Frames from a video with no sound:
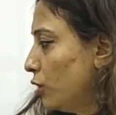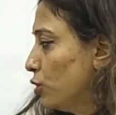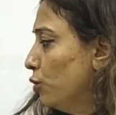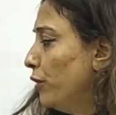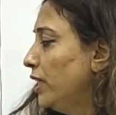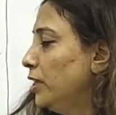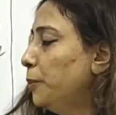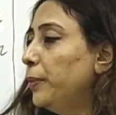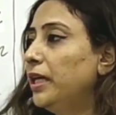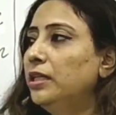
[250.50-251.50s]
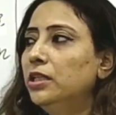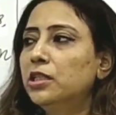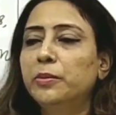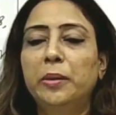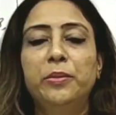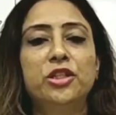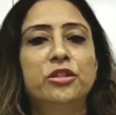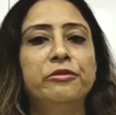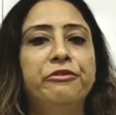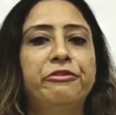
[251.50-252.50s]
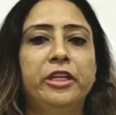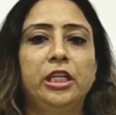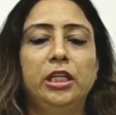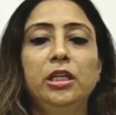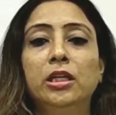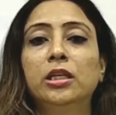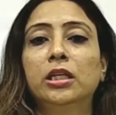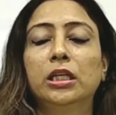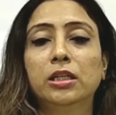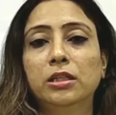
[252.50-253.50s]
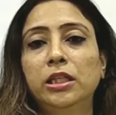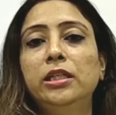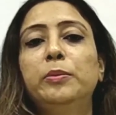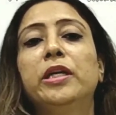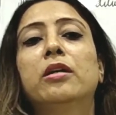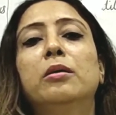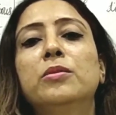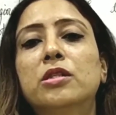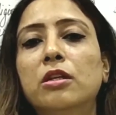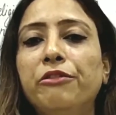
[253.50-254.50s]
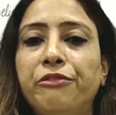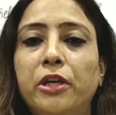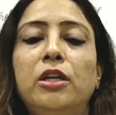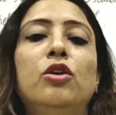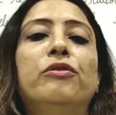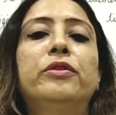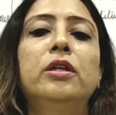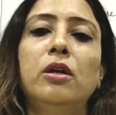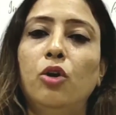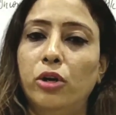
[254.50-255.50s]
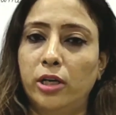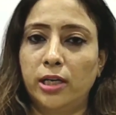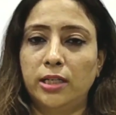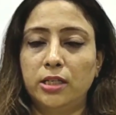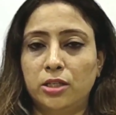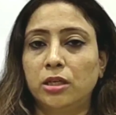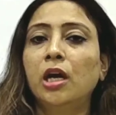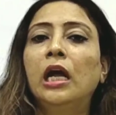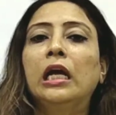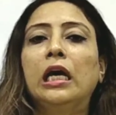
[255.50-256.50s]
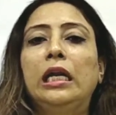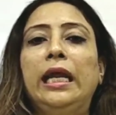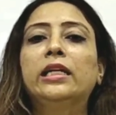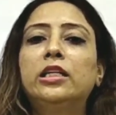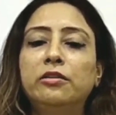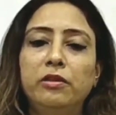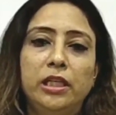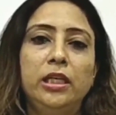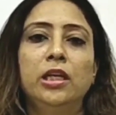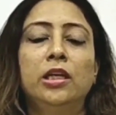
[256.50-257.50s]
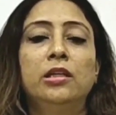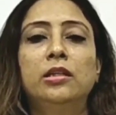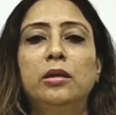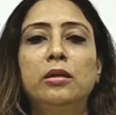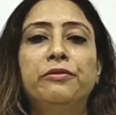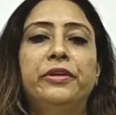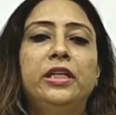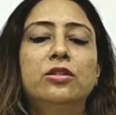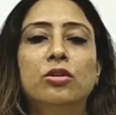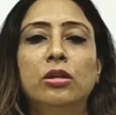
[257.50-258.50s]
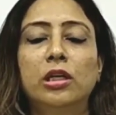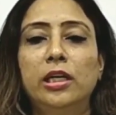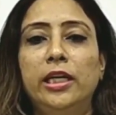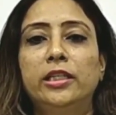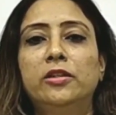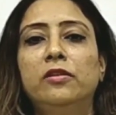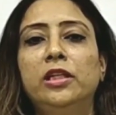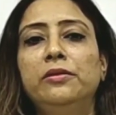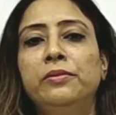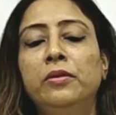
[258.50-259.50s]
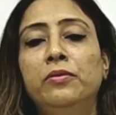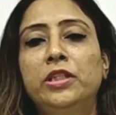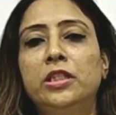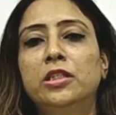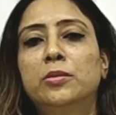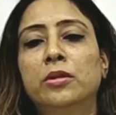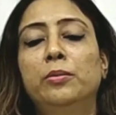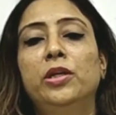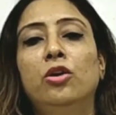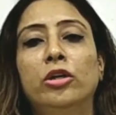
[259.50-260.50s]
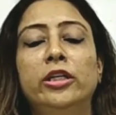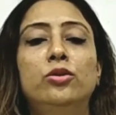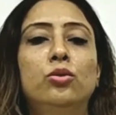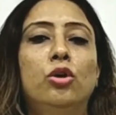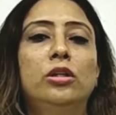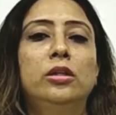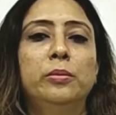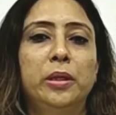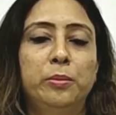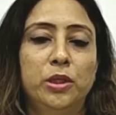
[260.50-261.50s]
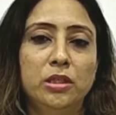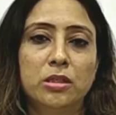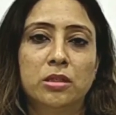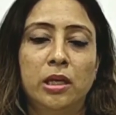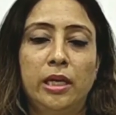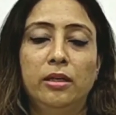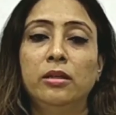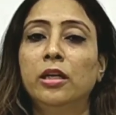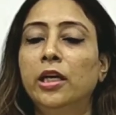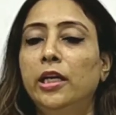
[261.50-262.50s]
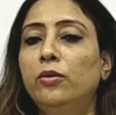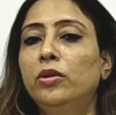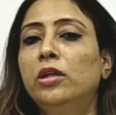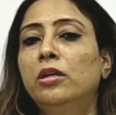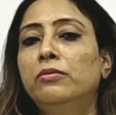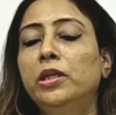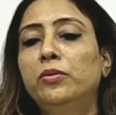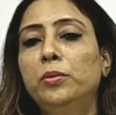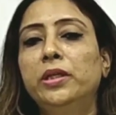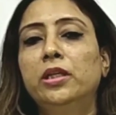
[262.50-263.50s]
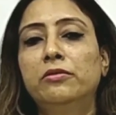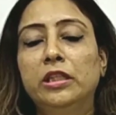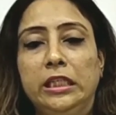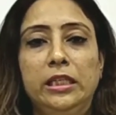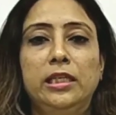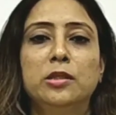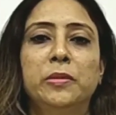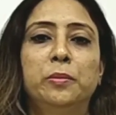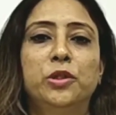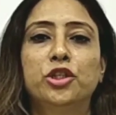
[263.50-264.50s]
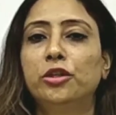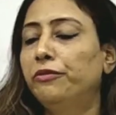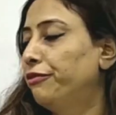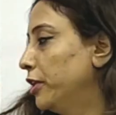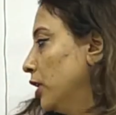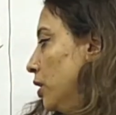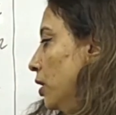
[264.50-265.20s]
So when they pay this membership fee, it becomes the fund of the organization. Collectively, the fees which is belonging to all the members, and it will be converted as membership fee.